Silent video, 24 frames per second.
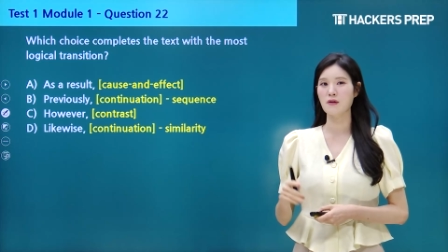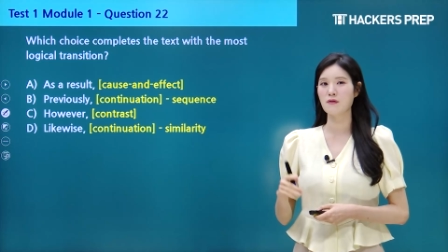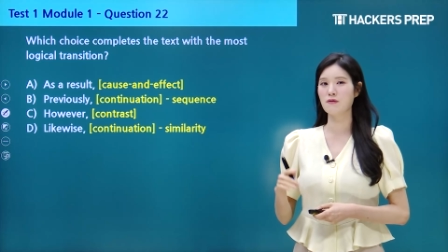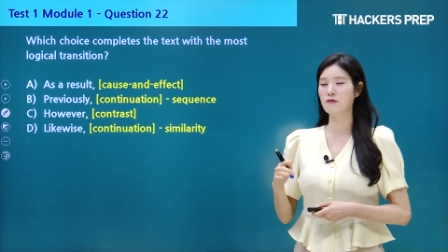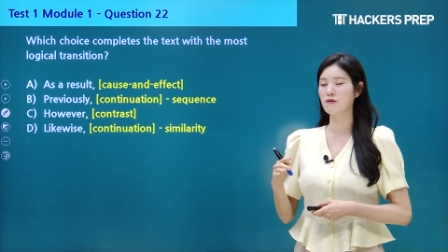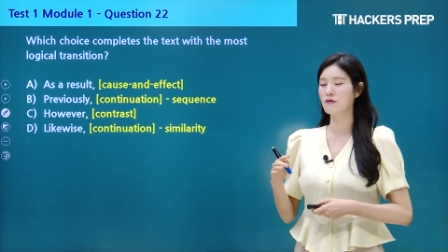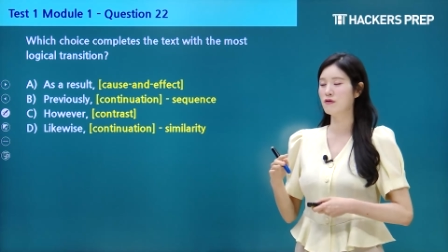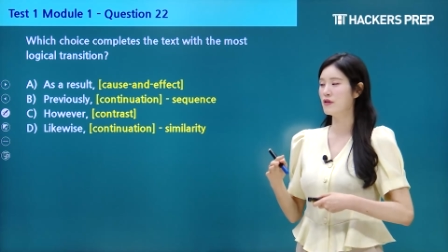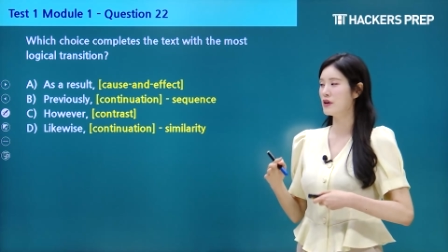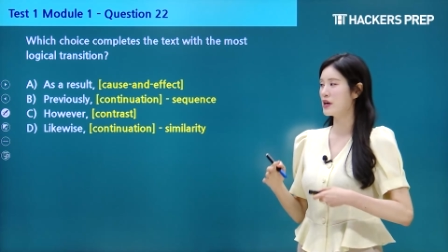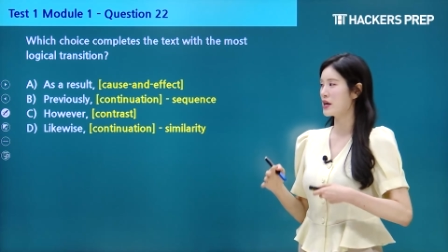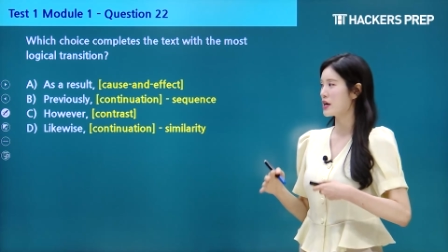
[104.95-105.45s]

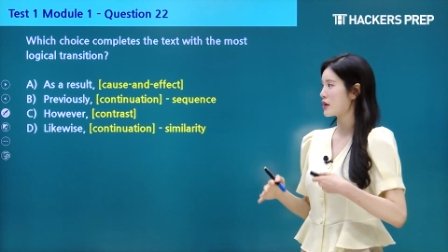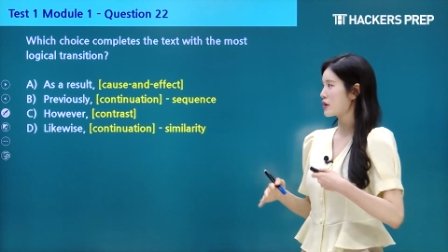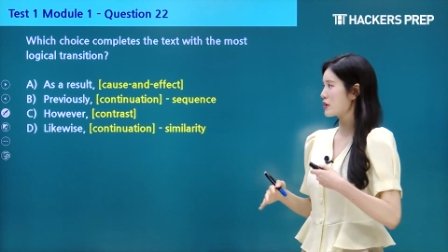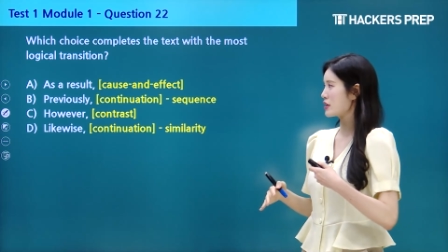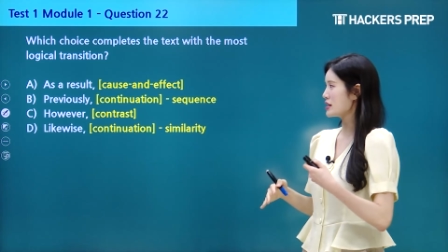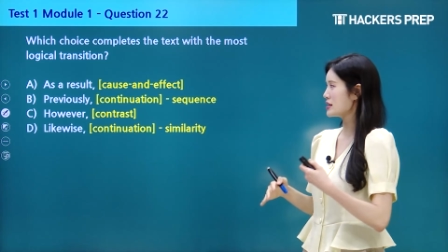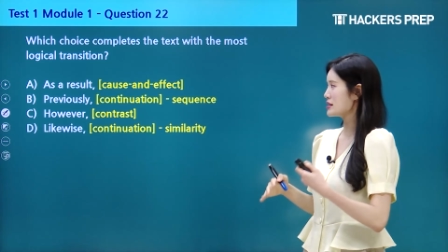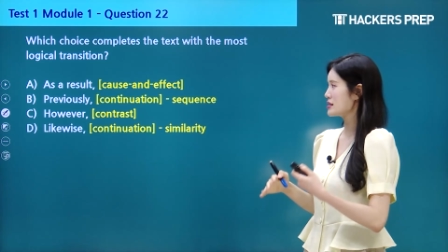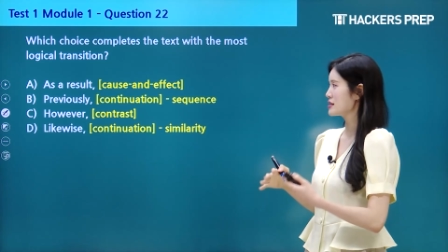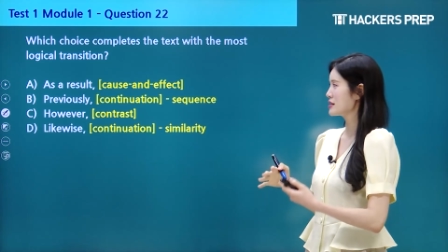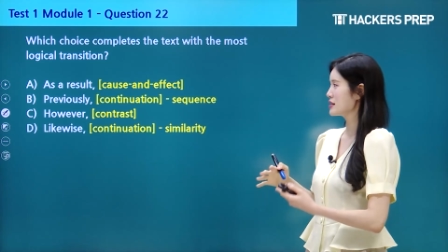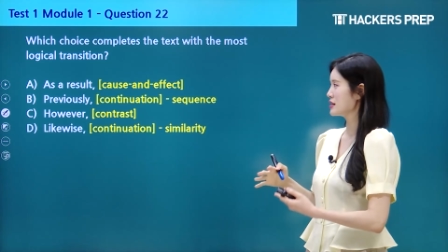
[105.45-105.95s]

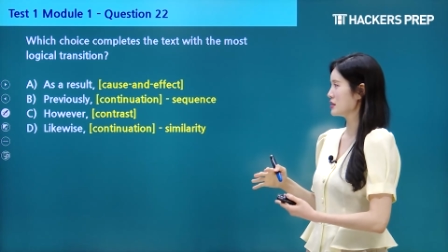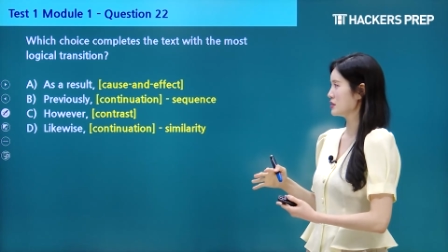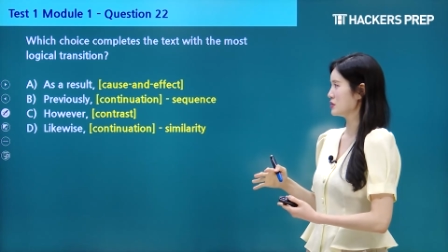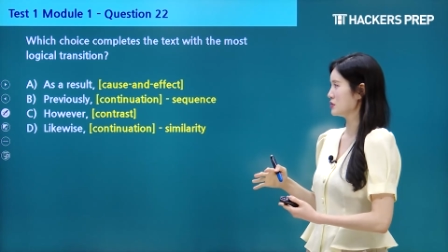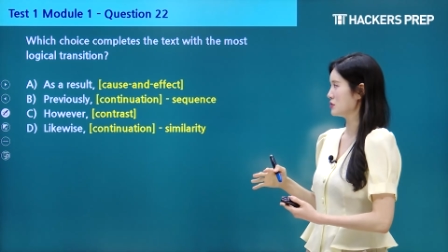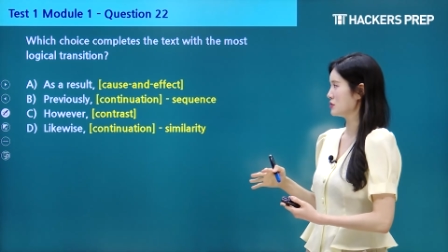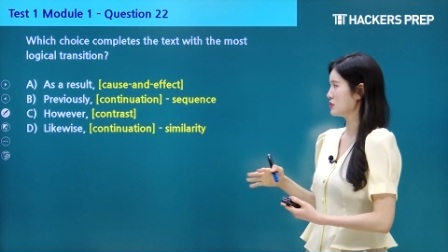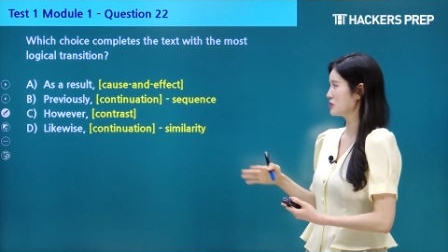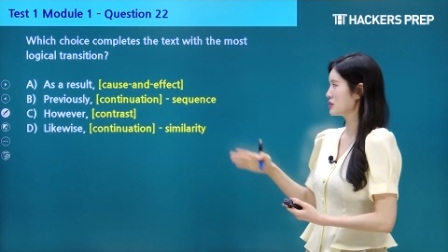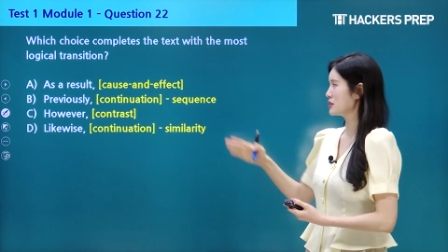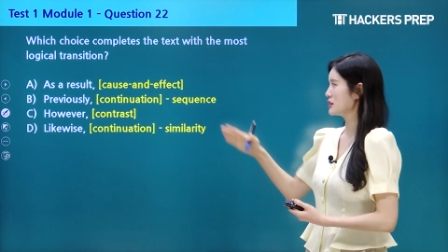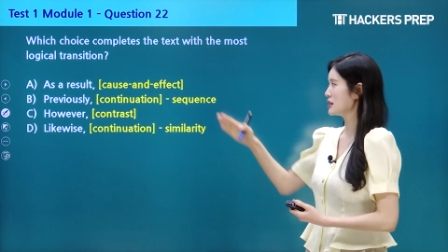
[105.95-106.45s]
very
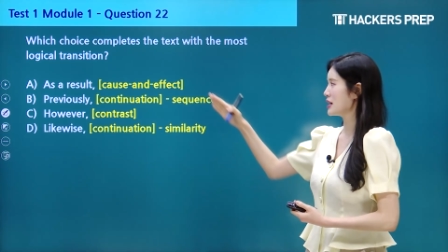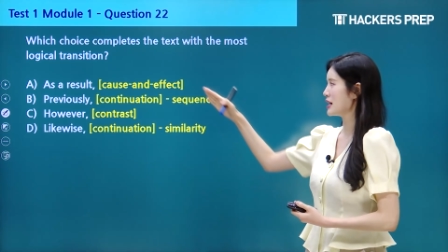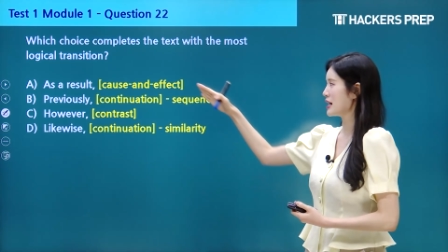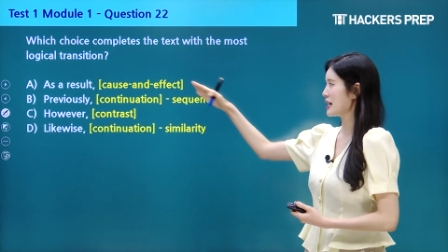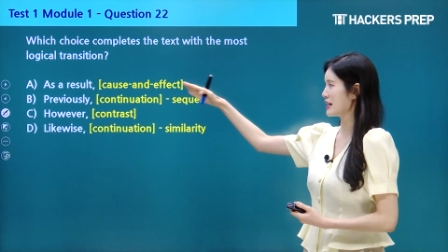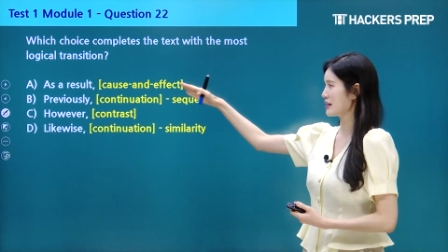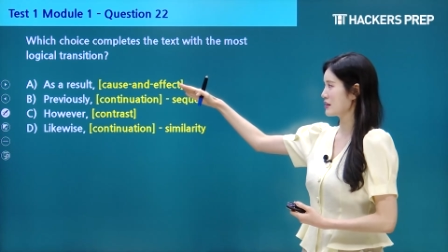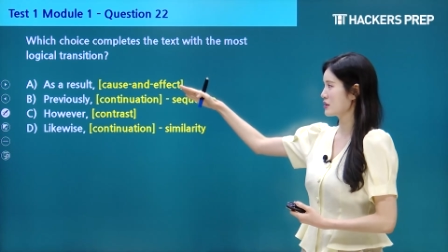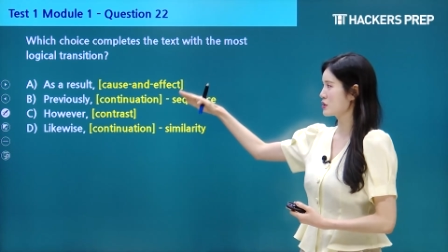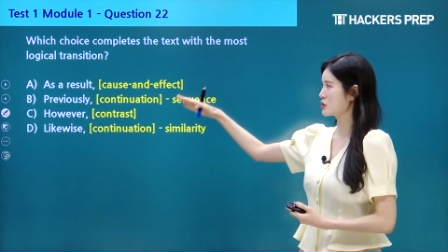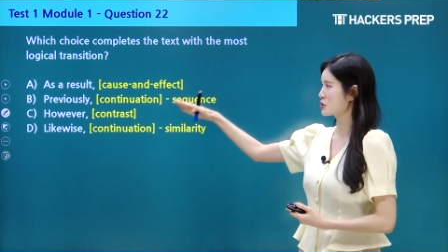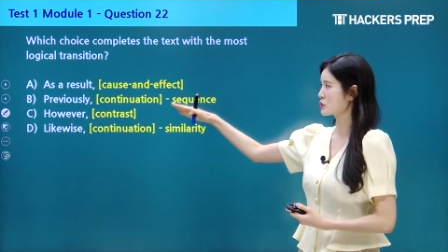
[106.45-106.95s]
skilled
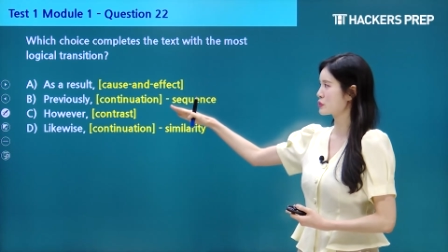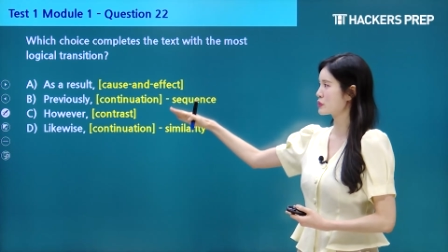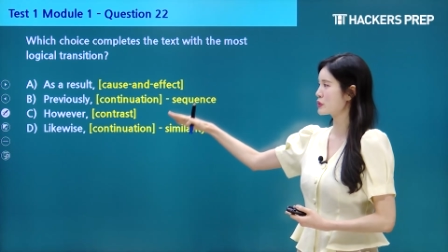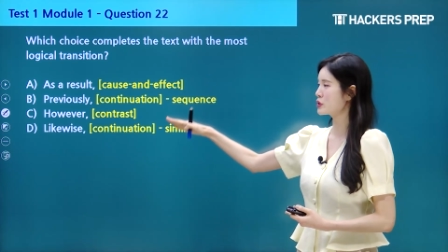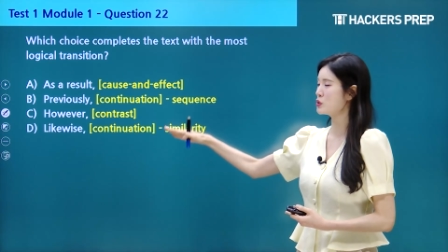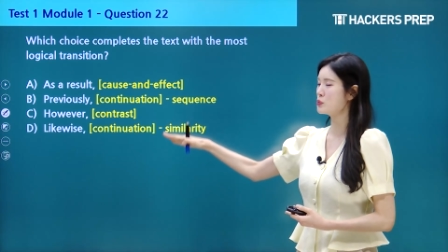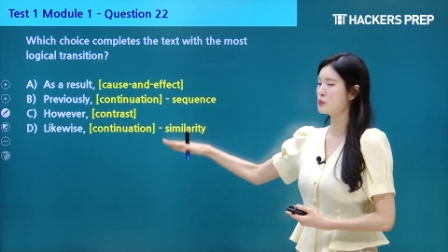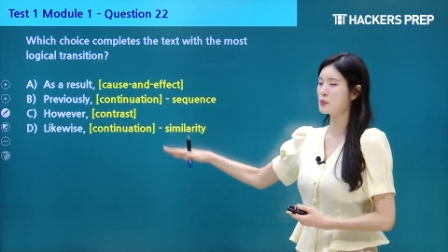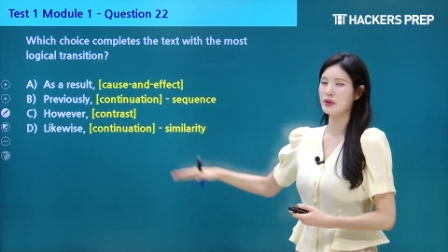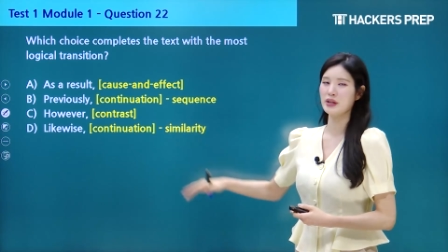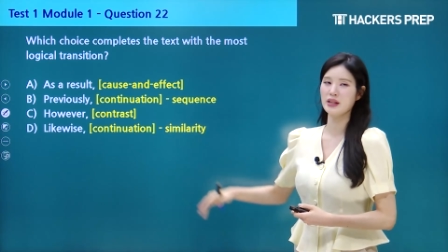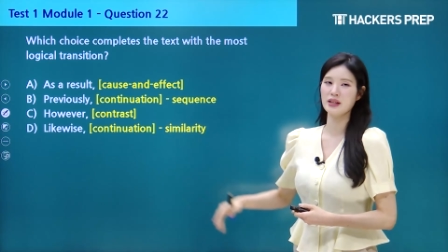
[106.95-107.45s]
at
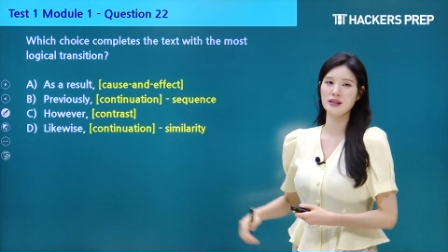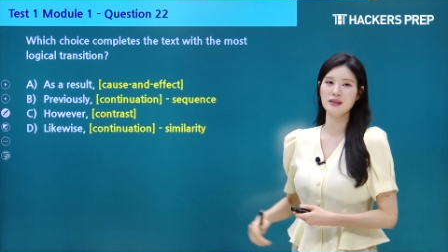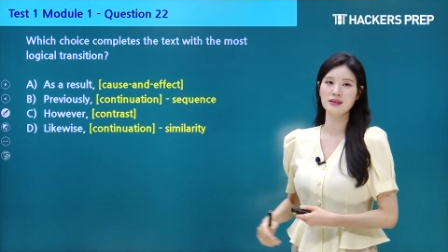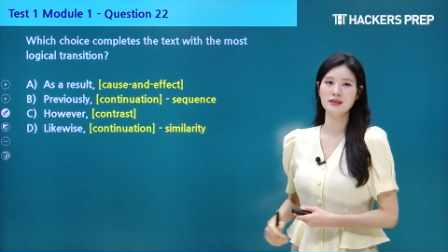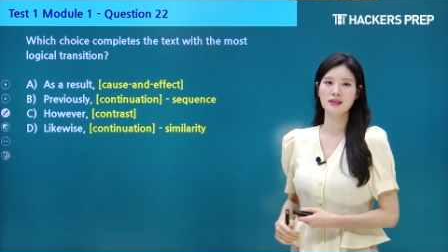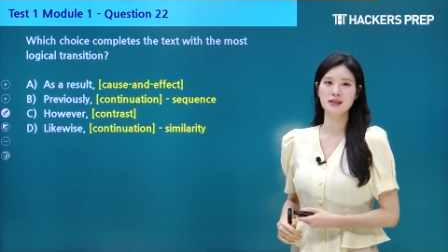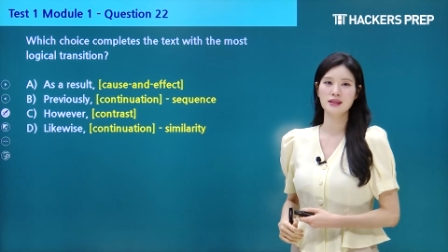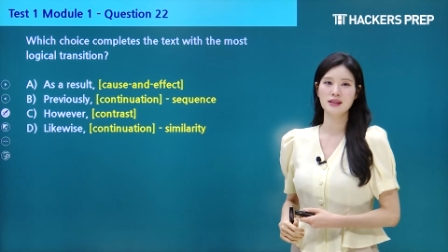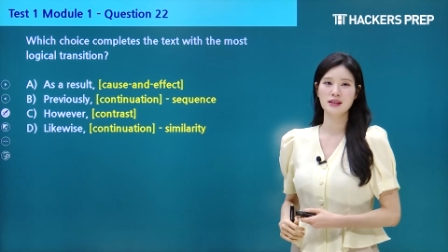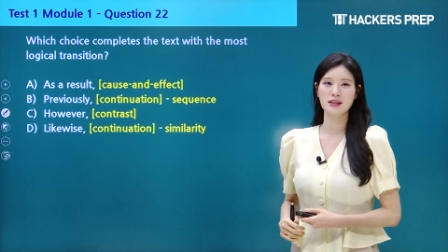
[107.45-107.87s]
grouping